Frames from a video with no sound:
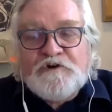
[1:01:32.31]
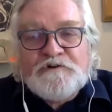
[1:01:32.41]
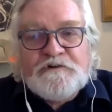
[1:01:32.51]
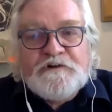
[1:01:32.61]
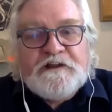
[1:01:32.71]

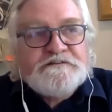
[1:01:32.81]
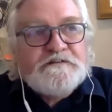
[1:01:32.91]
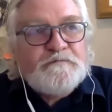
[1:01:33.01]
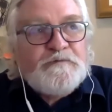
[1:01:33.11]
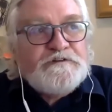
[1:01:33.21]

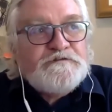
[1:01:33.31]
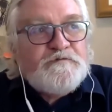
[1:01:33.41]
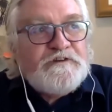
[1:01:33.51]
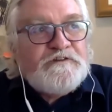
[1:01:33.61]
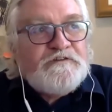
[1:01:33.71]
bottlenecks and
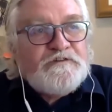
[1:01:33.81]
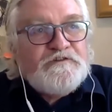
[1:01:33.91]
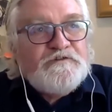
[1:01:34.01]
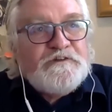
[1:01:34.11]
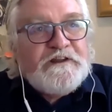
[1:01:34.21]
pinch points on
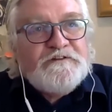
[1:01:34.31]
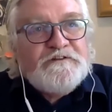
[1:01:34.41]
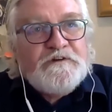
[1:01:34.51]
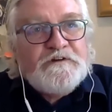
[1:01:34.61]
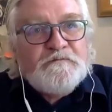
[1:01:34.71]
your
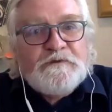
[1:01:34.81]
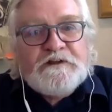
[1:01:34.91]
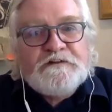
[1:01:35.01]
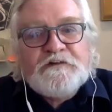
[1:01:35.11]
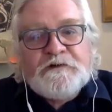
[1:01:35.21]
network at
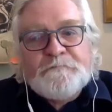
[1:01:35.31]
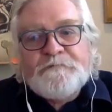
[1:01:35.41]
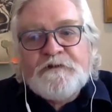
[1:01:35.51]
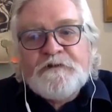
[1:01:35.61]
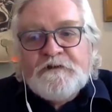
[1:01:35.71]
peak
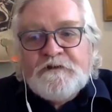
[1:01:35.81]
times.